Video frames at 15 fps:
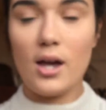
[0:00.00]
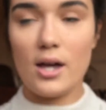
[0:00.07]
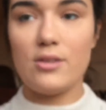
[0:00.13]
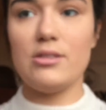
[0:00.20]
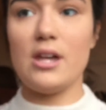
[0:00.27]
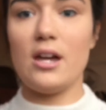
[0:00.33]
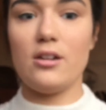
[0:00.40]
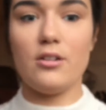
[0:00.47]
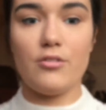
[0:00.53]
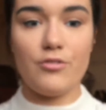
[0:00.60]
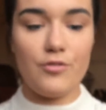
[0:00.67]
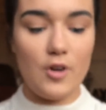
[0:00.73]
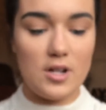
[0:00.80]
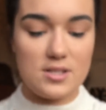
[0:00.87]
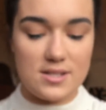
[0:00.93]
And then
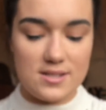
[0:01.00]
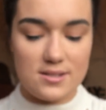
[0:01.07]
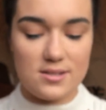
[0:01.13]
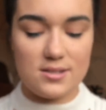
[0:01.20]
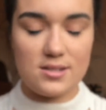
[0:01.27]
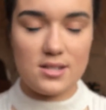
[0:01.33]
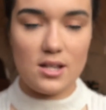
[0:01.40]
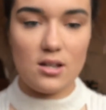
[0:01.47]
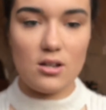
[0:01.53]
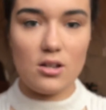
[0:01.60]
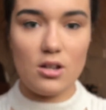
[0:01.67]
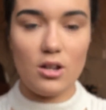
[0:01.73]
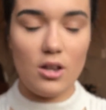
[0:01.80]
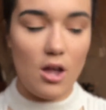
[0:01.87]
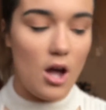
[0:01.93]

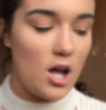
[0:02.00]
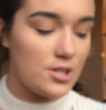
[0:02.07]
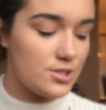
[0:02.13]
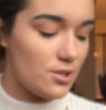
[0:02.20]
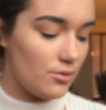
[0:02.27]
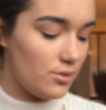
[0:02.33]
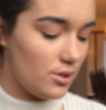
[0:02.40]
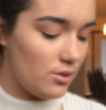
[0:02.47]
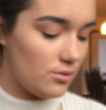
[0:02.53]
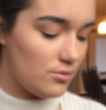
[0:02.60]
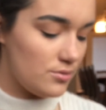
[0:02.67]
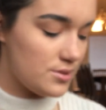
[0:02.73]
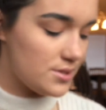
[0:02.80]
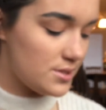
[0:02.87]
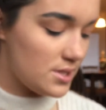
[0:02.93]
Francil also
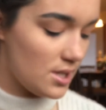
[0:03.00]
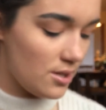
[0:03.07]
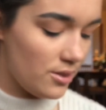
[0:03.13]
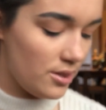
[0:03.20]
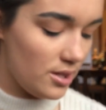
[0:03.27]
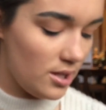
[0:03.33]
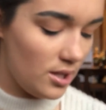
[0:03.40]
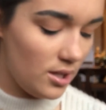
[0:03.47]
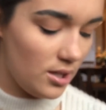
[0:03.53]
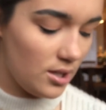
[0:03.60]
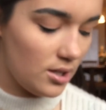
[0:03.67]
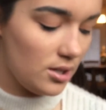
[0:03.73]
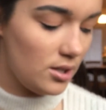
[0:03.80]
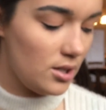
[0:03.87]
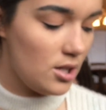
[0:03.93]
used the